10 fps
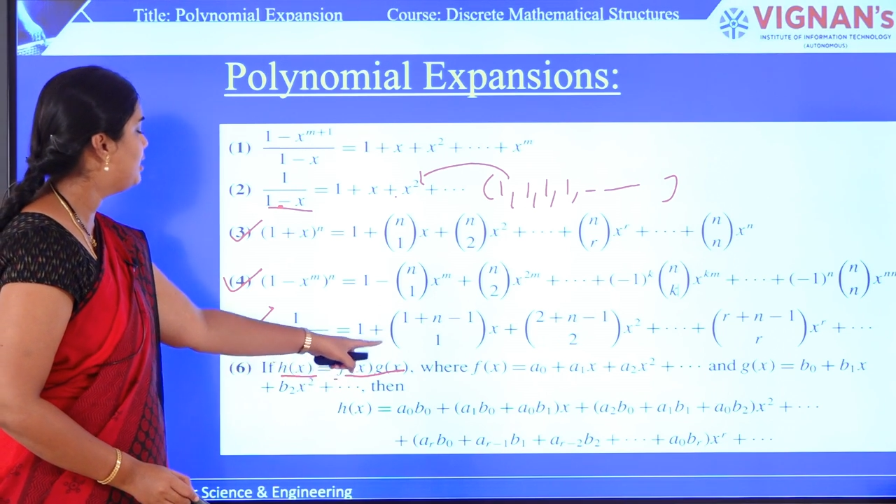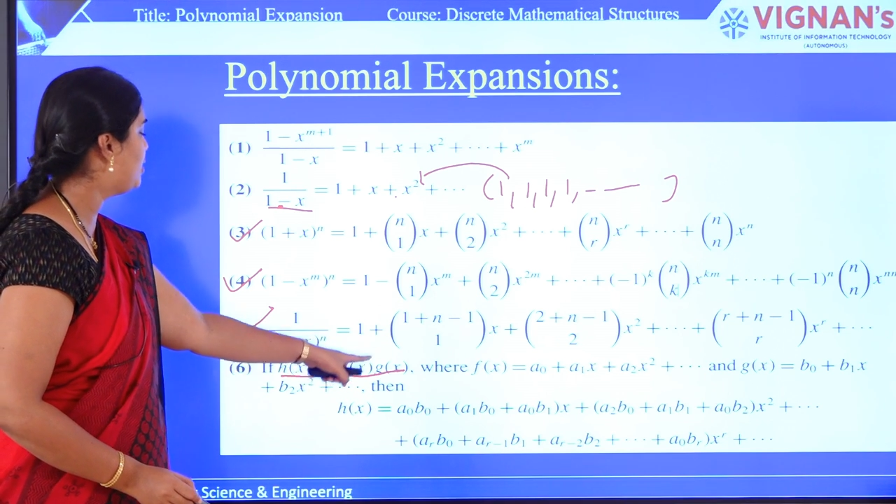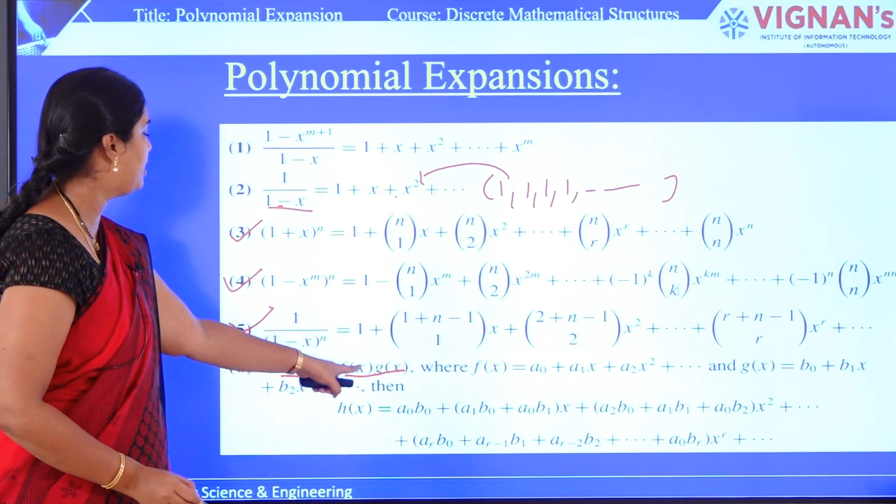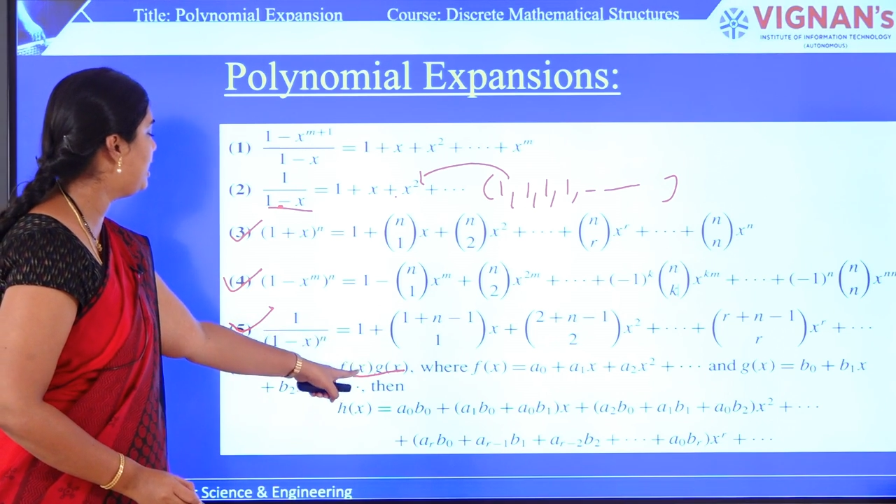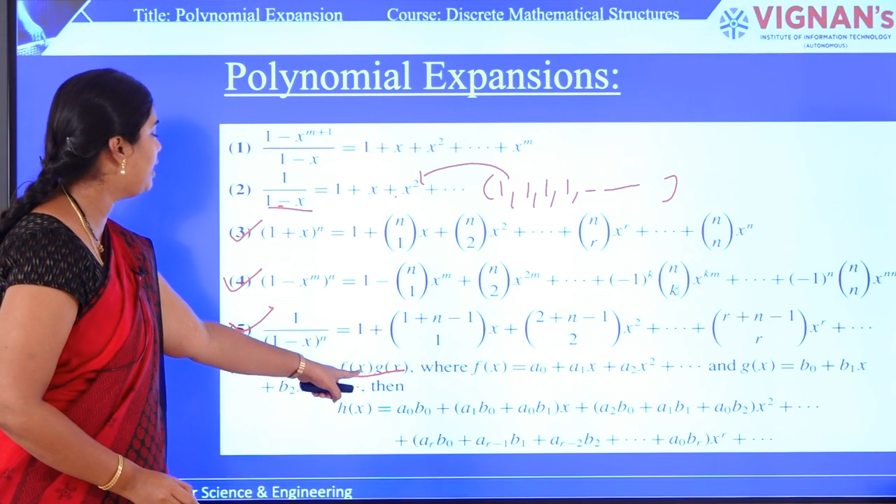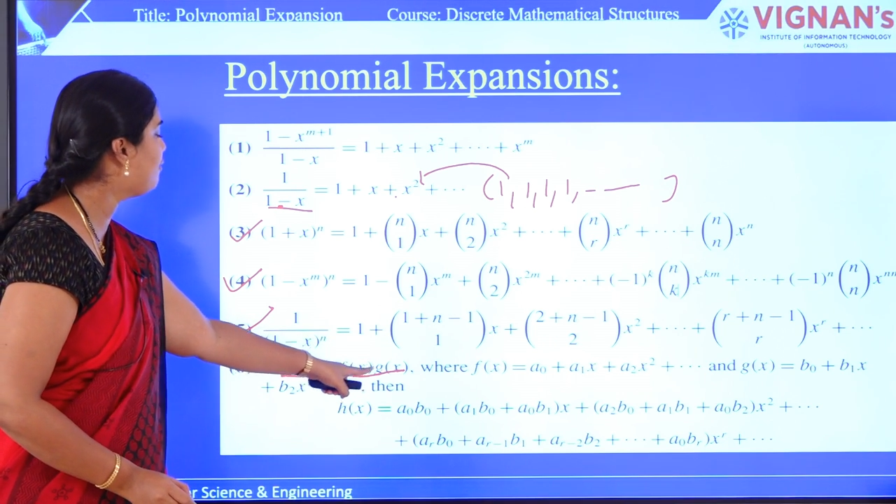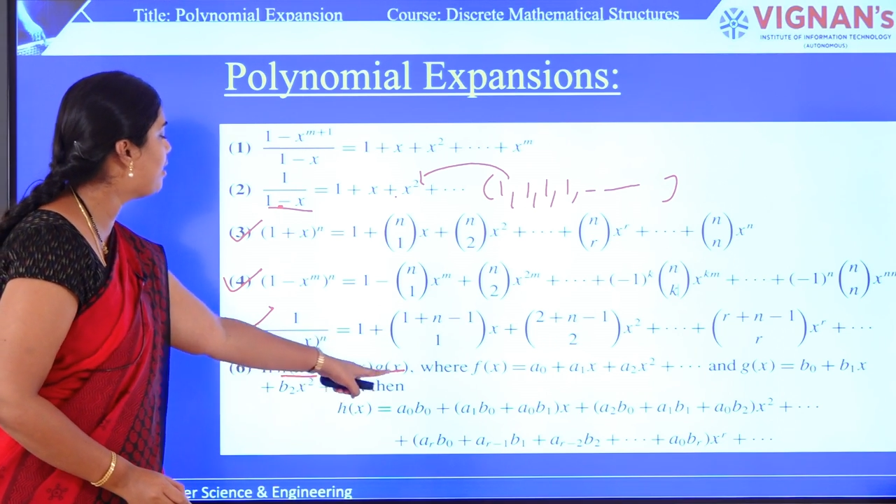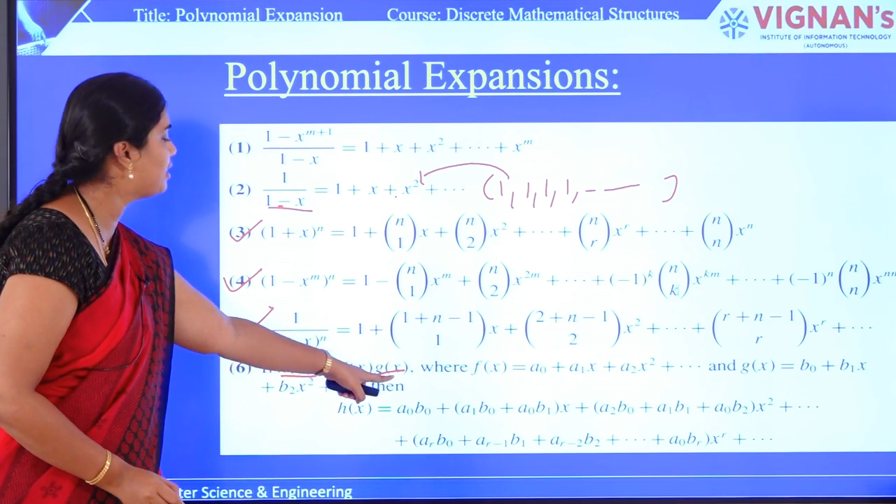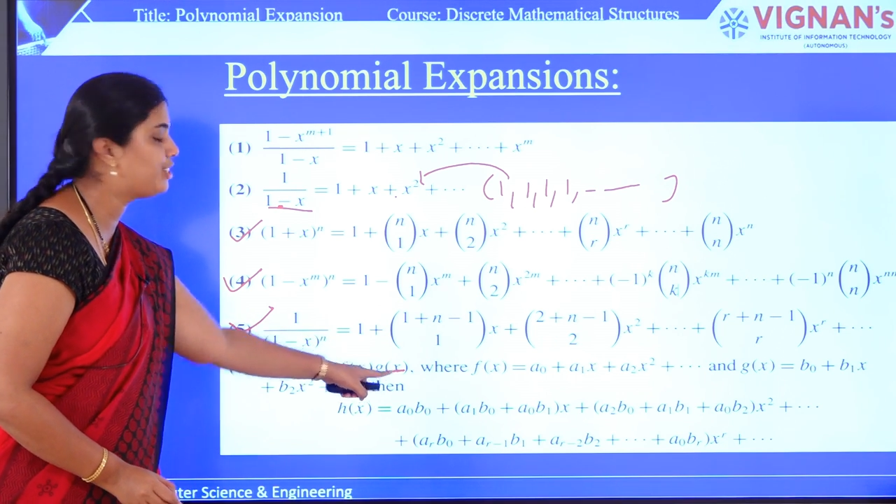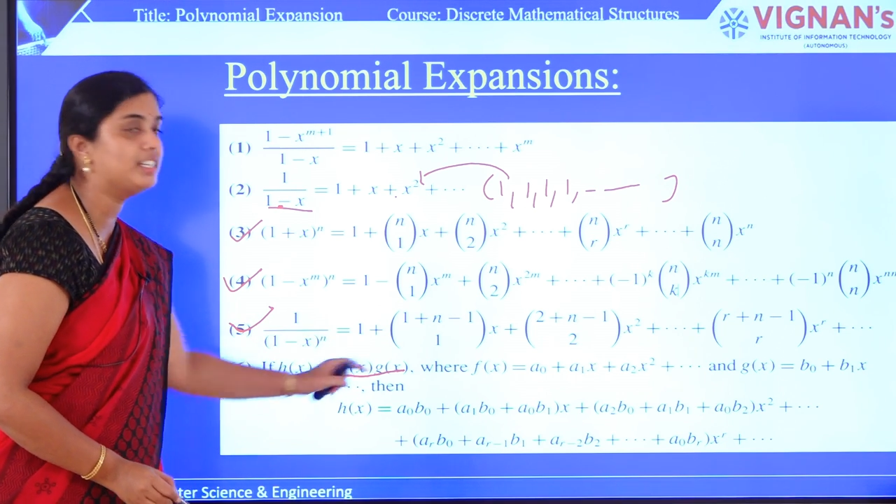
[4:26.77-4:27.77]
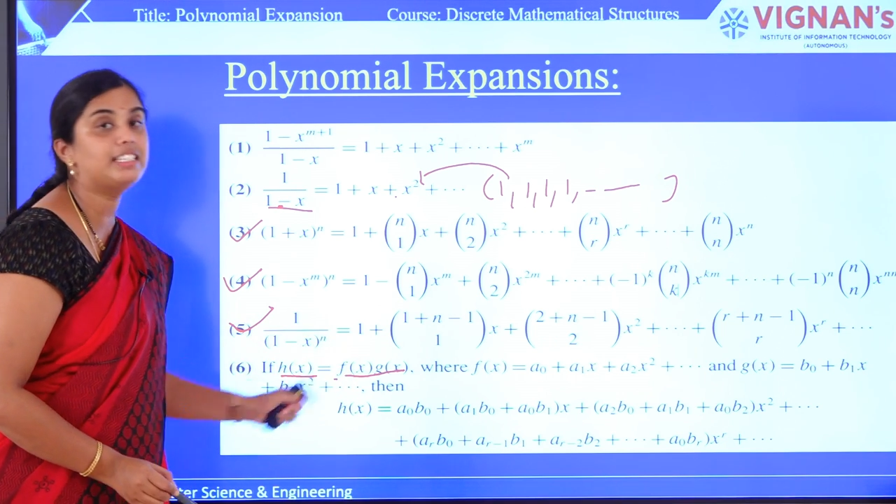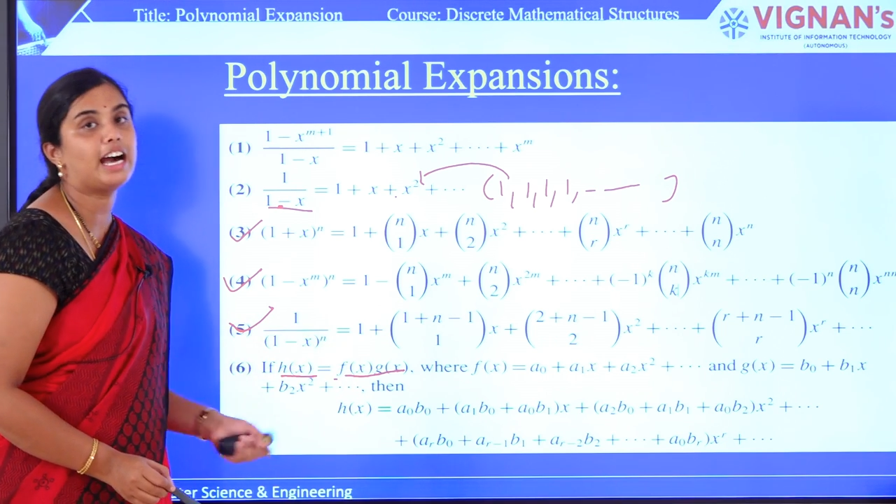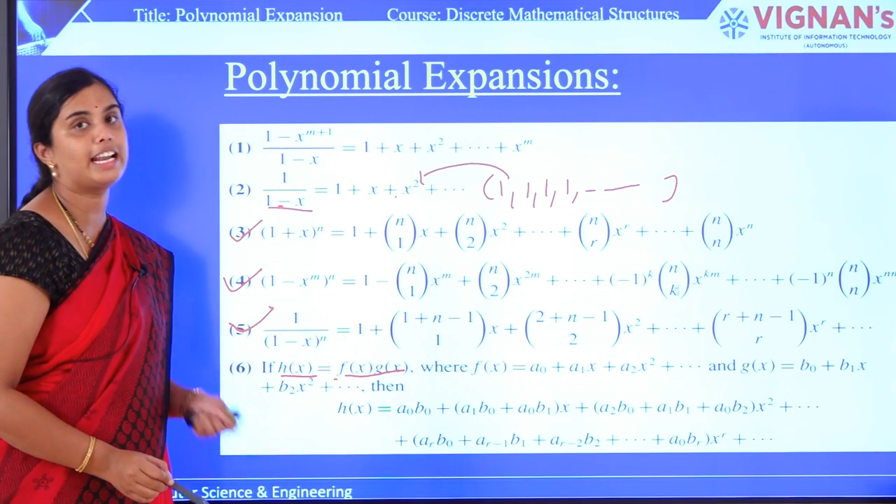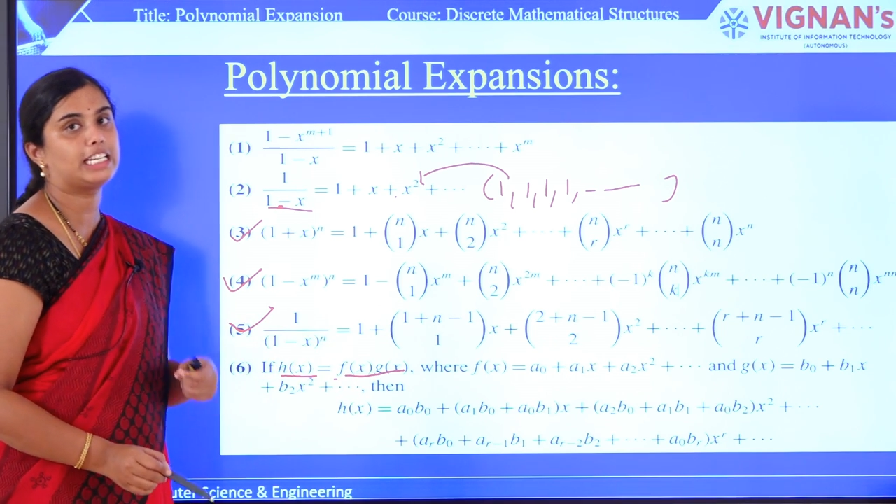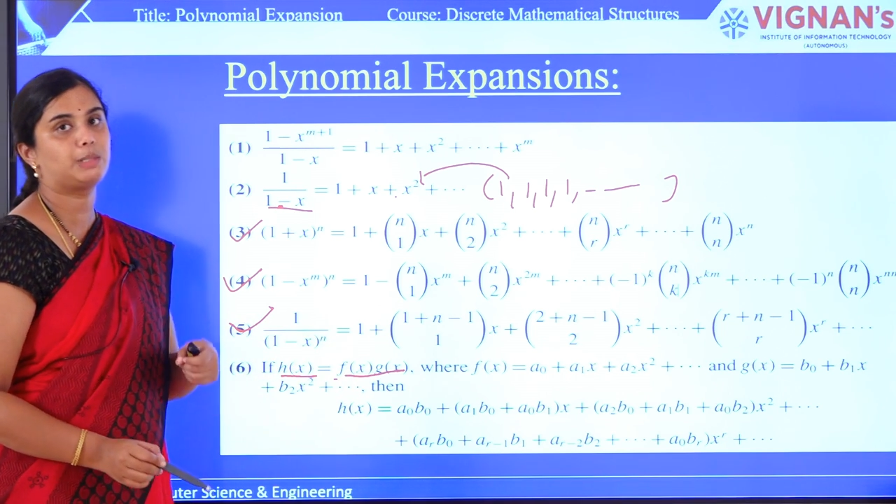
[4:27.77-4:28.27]
generating functions
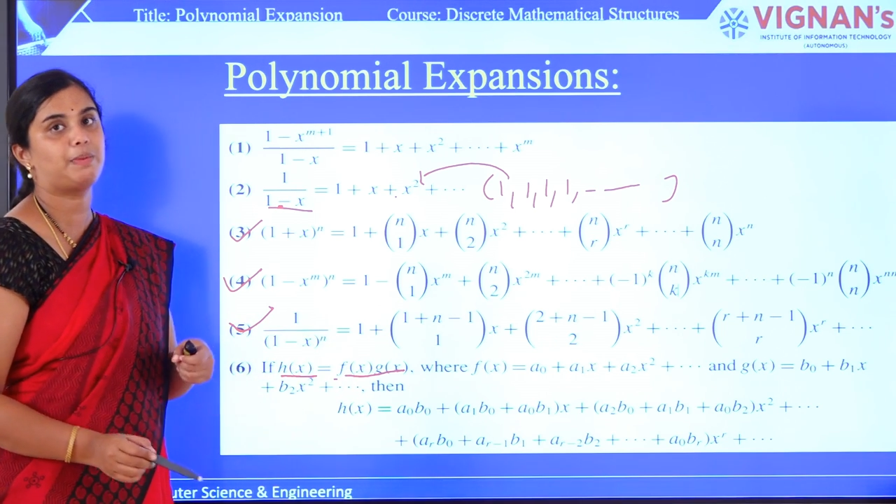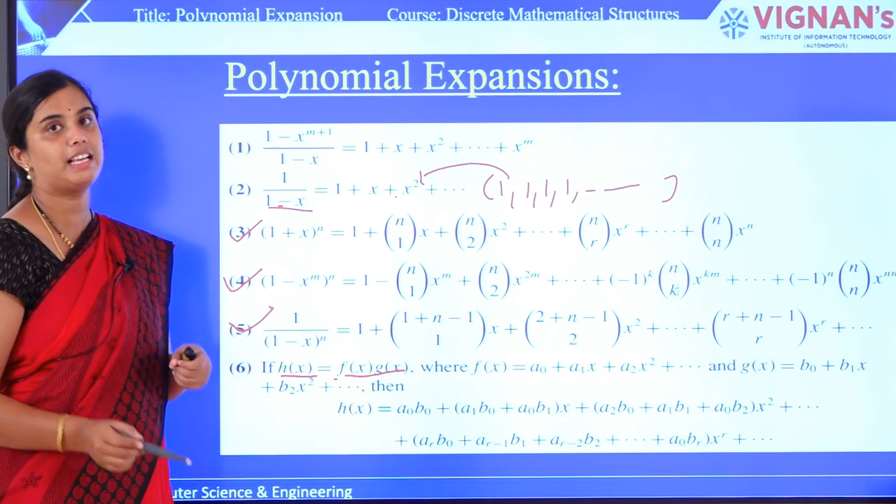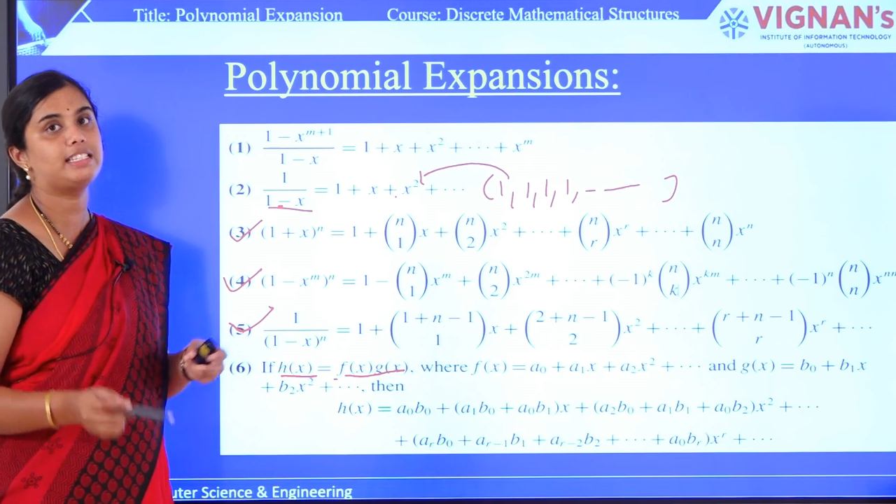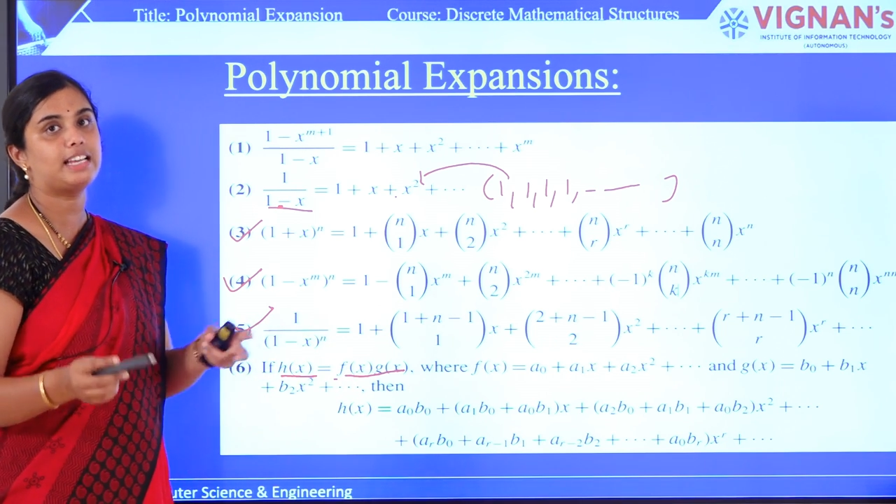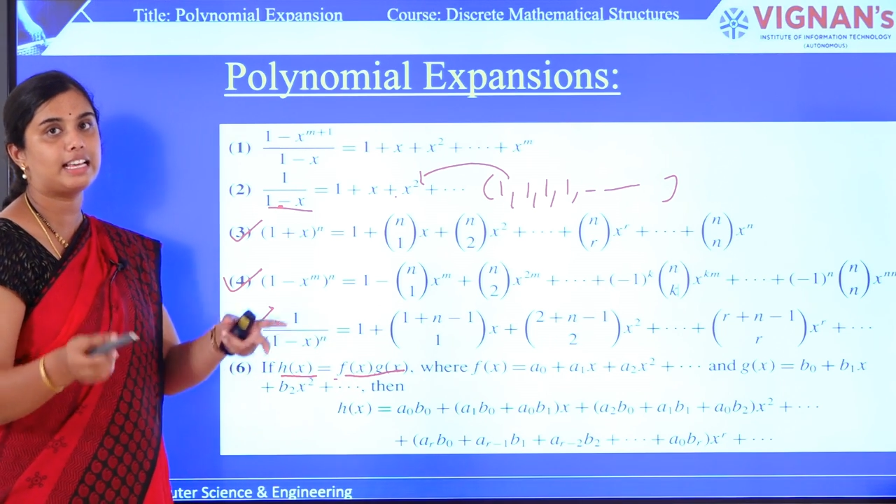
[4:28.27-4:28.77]
are expressed